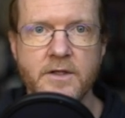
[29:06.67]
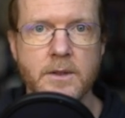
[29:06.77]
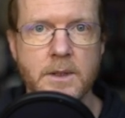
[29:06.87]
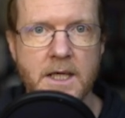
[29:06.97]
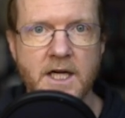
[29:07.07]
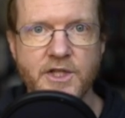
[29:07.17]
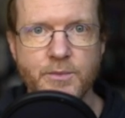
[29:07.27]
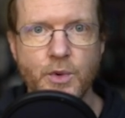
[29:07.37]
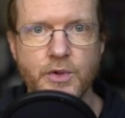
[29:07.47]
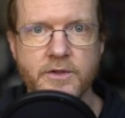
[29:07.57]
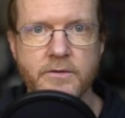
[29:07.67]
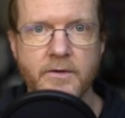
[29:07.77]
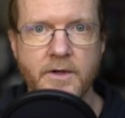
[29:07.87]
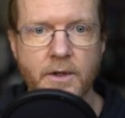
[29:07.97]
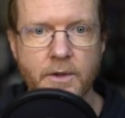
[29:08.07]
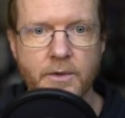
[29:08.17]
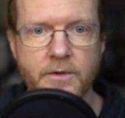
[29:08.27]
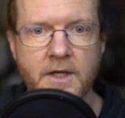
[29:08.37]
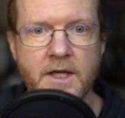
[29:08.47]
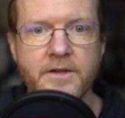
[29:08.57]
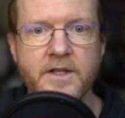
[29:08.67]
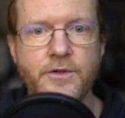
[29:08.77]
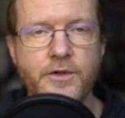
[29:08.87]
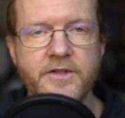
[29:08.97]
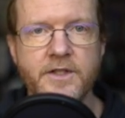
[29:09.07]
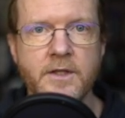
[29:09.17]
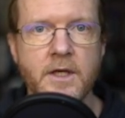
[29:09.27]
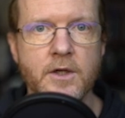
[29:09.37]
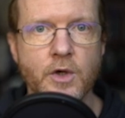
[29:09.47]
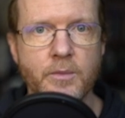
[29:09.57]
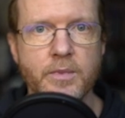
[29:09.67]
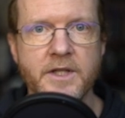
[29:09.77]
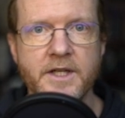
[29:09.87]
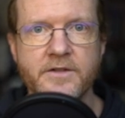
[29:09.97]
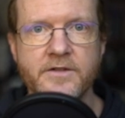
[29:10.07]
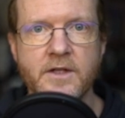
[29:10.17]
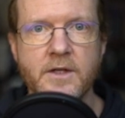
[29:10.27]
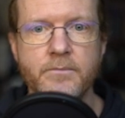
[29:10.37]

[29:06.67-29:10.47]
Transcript: large portion of the code, then using complex,